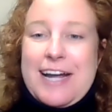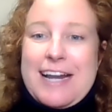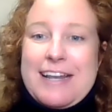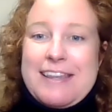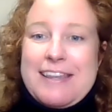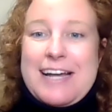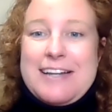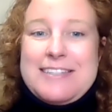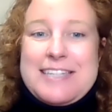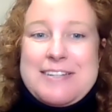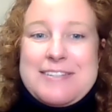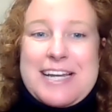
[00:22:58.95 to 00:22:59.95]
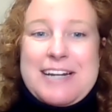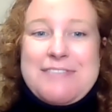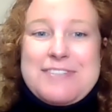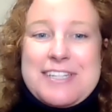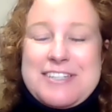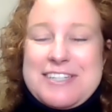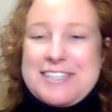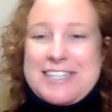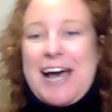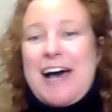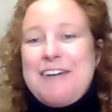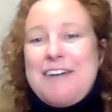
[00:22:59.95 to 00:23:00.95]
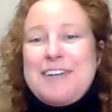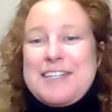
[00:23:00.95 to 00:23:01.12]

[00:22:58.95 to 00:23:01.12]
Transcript: and that sounds kind of delicious to have